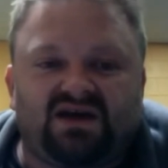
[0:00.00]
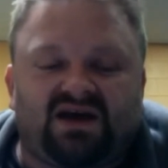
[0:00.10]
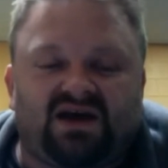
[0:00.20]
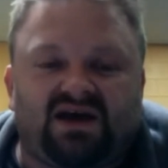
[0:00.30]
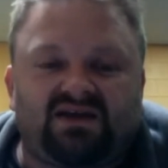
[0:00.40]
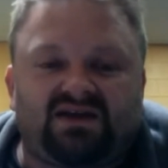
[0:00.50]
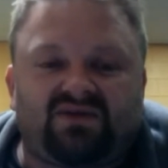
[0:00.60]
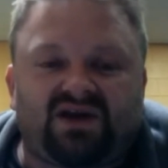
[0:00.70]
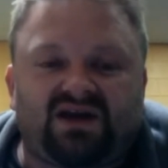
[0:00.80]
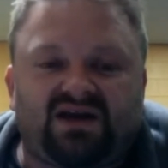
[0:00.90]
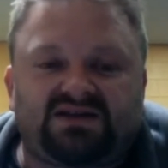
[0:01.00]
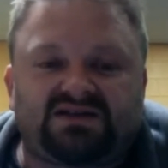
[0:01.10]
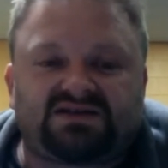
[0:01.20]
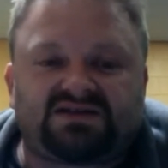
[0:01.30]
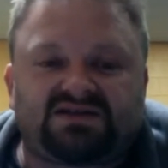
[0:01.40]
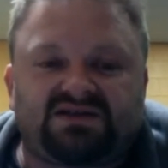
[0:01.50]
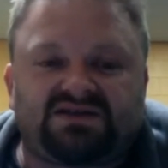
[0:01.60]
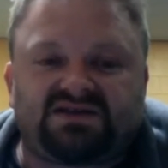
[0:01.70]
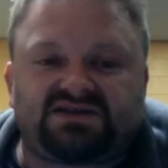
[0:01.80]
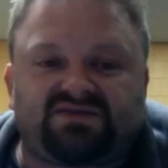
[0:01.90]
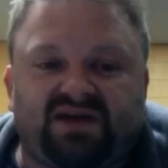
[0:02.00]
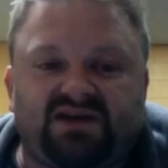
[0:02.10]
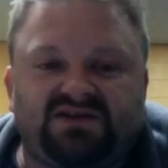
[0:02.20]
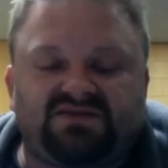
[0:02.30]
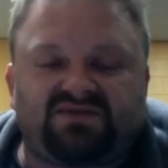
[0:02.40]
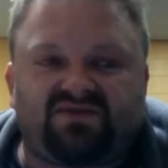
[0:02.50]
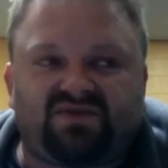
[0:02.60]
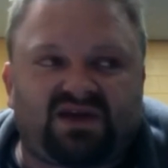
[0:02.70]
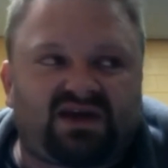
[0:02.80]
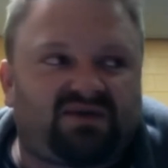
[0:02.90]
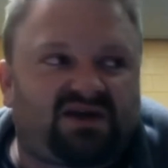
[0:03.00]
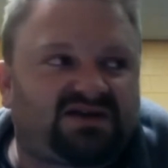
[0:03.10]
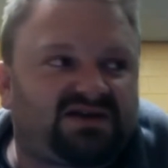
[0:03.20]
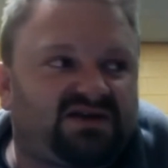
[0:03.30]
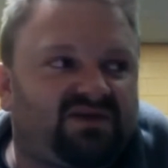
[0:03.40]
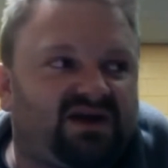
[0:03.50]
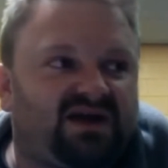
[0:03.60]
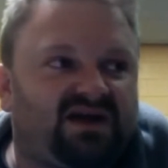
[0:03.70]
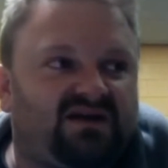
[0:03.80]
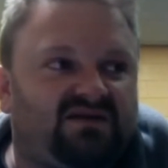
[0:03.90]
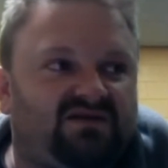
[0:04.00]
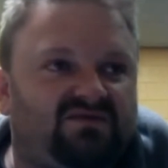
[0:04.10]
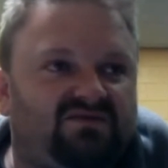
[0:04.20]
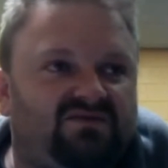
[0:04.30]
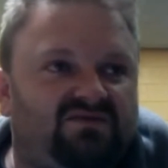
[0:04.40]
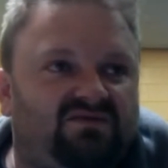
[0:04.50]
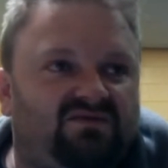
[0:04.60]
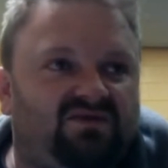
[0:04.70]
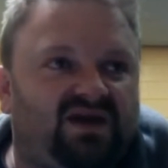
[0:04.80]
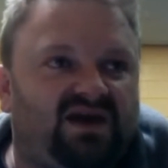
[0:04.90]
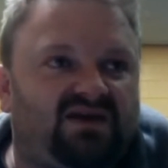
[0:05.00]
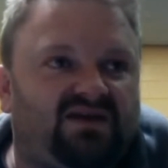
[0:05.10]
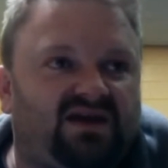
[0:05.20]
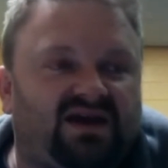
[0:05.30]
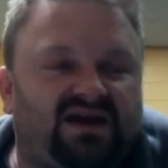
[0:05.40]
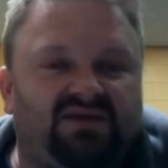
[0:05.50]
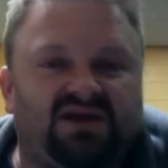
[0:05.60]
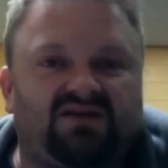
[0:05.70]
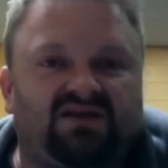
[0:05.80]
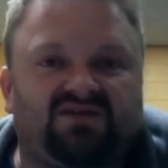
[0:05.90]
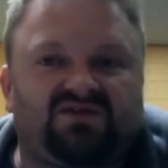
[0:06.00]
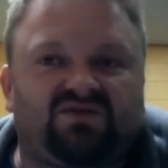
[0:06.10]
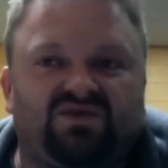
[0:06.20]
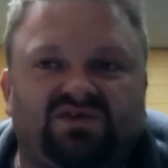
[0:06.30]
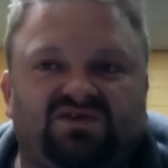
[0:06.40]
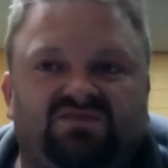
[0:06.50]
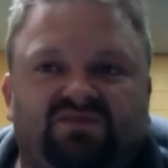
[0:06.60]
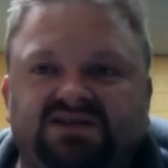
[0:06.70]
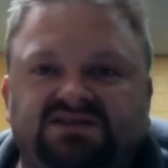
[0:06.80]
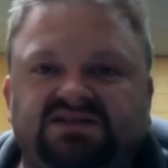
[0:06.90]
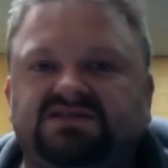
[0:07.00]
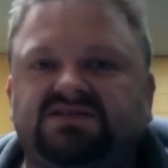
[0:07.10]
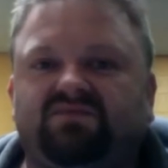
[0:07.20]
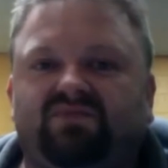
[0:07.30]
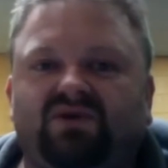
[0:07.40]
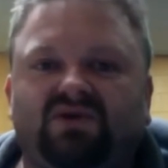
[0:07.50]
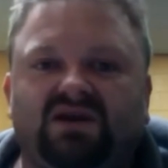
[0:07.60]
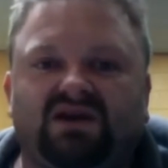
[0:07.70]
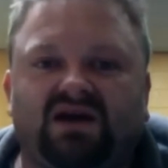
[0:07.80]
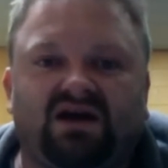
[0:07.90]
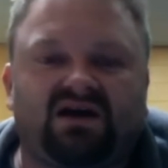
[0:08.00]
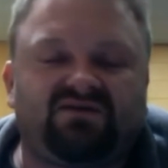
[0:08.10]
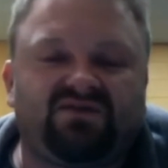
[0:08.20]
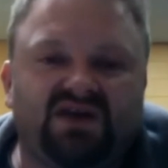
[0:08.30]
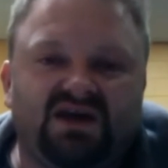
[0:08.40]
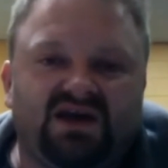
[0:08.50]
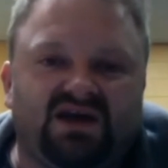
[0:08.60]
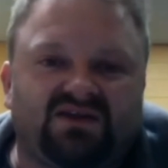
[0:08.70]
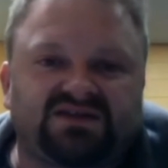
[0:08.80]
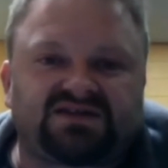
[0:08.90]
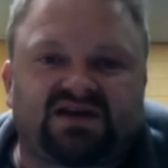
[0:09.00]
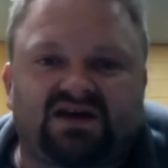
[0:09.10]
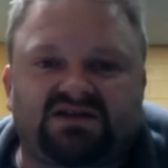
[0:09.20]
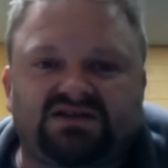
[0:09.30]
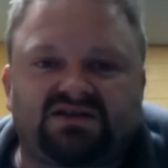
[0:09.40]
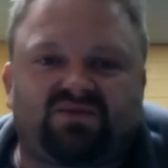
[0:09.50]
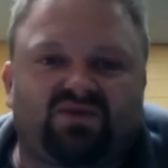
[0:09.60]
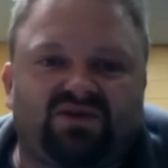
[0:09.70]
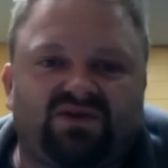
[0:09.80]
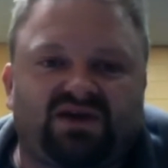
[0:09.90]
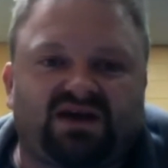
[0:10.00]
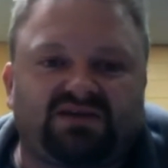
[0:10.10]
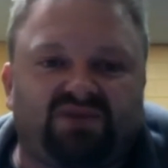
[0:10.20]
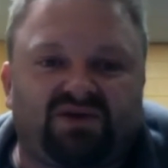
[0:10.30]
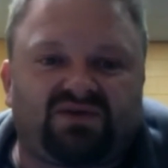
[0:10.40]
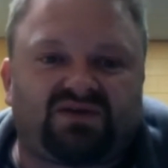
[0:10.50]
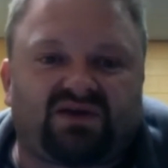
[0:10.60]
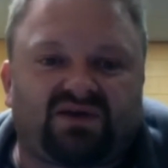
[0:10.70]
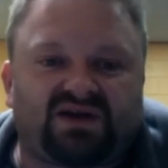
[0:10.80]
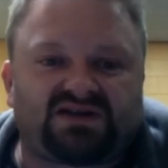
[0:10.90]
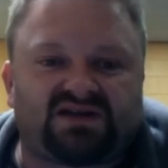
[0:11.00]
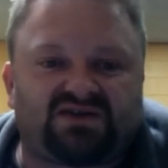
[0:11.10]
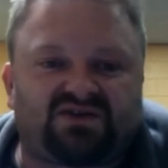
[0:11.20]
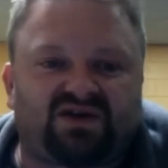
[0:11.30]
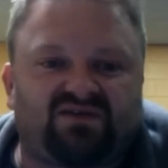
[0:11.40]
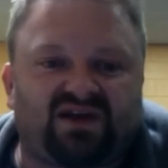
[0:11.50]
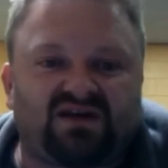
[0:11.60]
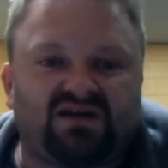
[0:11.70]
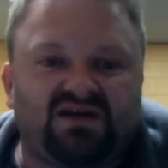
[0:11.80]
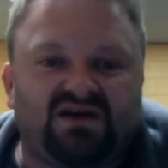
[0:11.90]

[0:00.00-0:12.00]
uh, and that radiation surge dissipated just before they came out of jump and there they came in and they saw this space station had broken in half and the starship or the gunboat that they were actually traveling